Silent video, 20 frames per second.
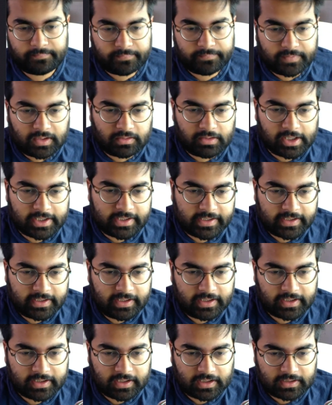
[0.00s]
All right.
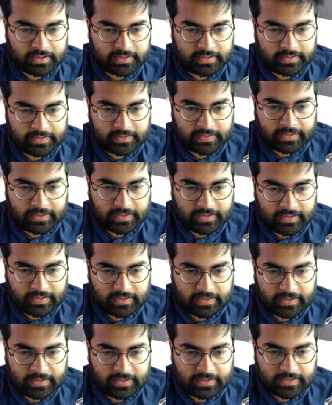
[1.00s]
Hey,
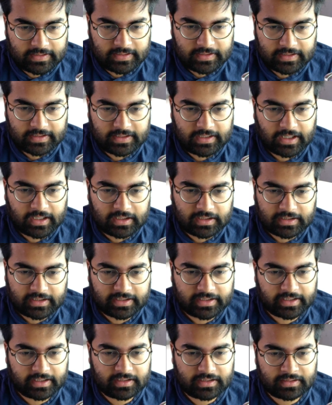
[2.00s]

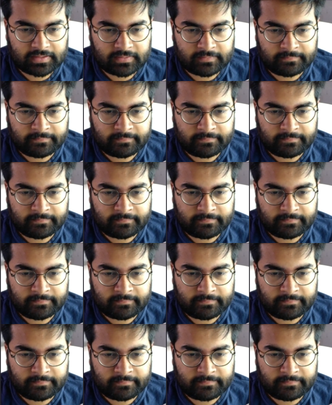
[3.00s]
Kartikeyan.